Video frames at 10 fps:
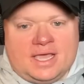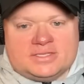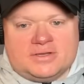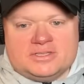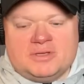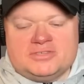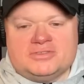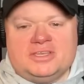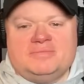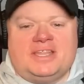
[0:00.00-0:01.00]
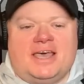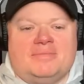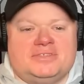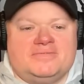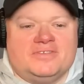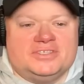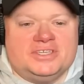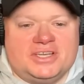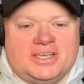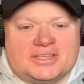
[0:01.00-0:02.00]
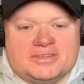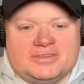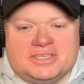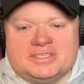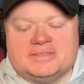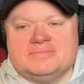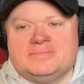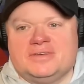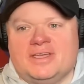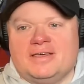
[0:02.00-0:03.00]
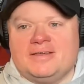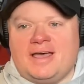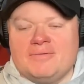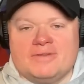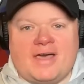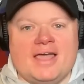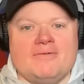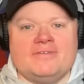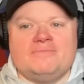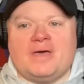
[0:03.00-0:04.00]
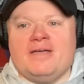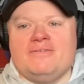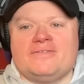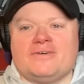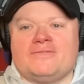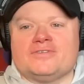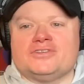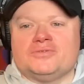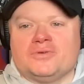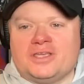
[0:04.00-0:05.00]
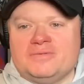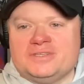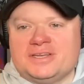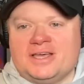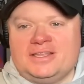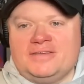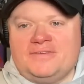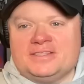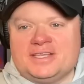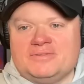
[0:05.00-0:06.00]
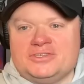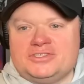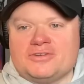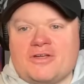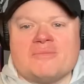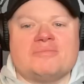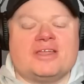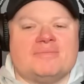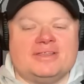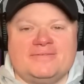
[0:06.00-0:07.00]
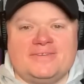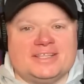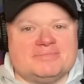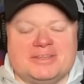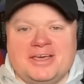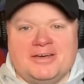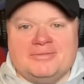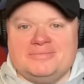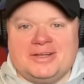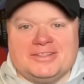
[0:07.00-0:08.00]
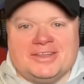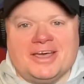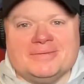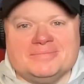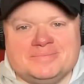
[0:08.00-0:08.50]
Yes, all special team snaps for CJ Hicks all season. So yeah, yes. I would have thought for sure he was in on defense. I was Me sure too. I remembered him on defense, but no, apparently not.